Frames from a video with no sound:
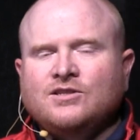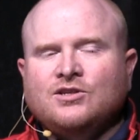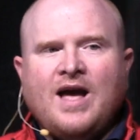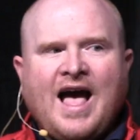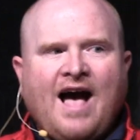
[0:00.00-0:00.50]

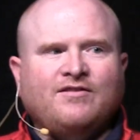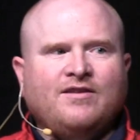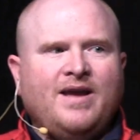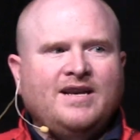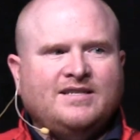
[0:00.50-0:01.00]
So you
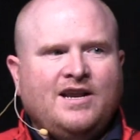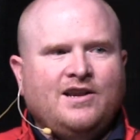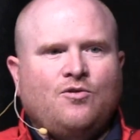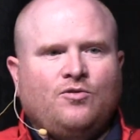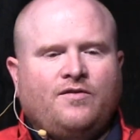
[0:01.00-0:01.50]
have to
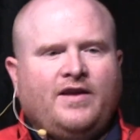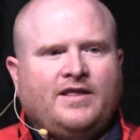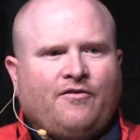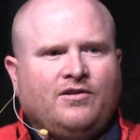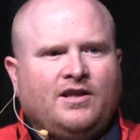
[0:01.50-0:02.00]
maintain and
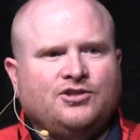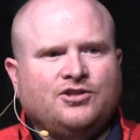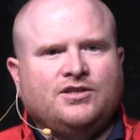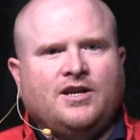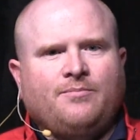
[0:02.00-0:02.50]
cultivate that
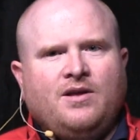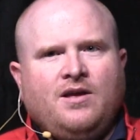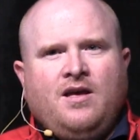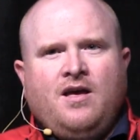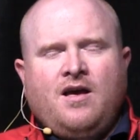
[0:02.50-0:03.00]
relationship.
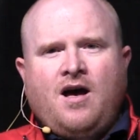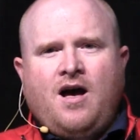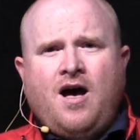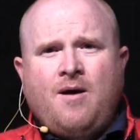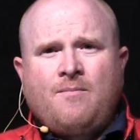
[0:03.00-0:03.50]

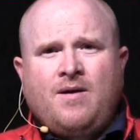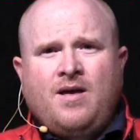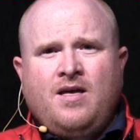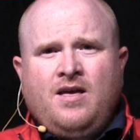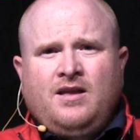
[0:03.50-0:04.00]

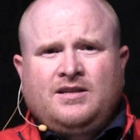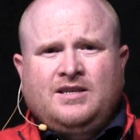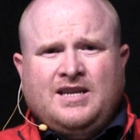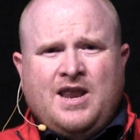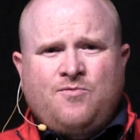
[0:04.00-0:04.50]

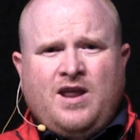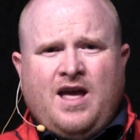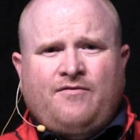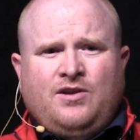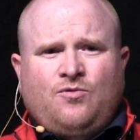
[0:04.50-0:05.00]
Does
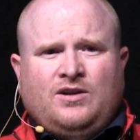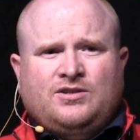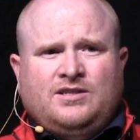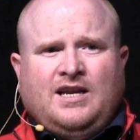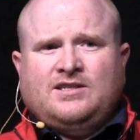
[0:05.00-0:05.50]
anyone have any
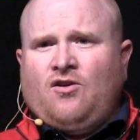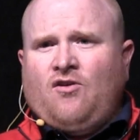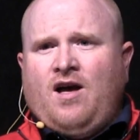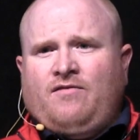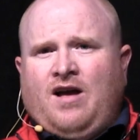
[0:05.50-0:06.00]
questions? That's
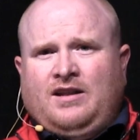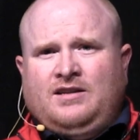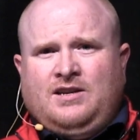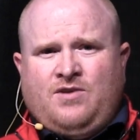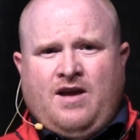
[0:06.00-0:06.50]
all I've
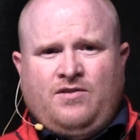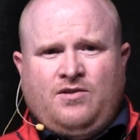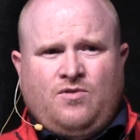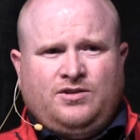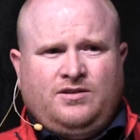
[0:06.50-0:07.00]
got. Does anyone have
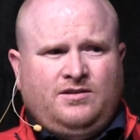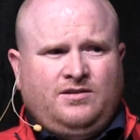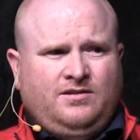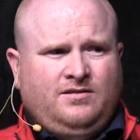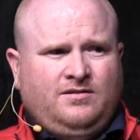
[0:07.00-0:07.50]
any
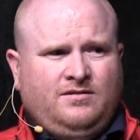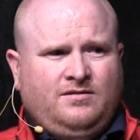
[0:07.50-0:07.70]
questions?